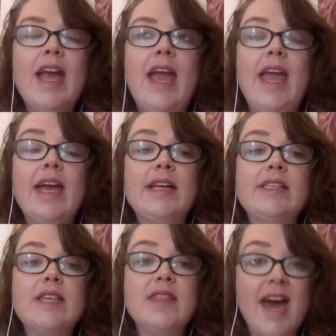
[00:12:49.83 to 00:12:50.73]

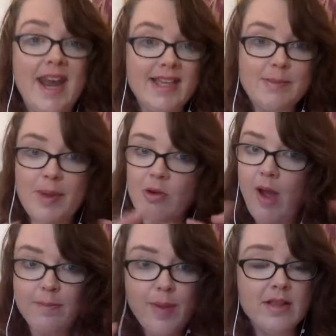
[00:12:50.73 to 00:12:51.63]
And that has a big
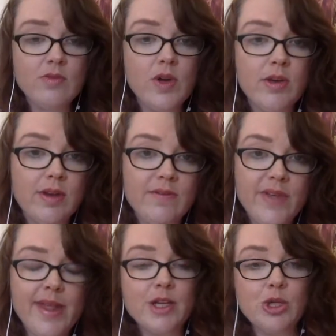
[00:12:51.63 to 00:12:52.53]
red button where you can
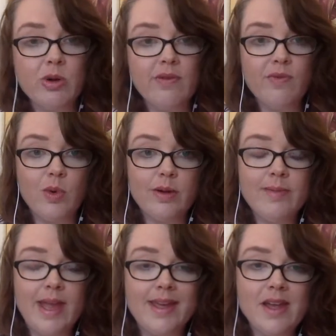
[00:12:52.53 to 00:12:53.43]
fill out a short form
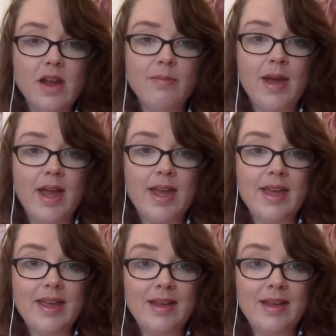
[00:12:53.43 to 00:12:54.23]
and get on my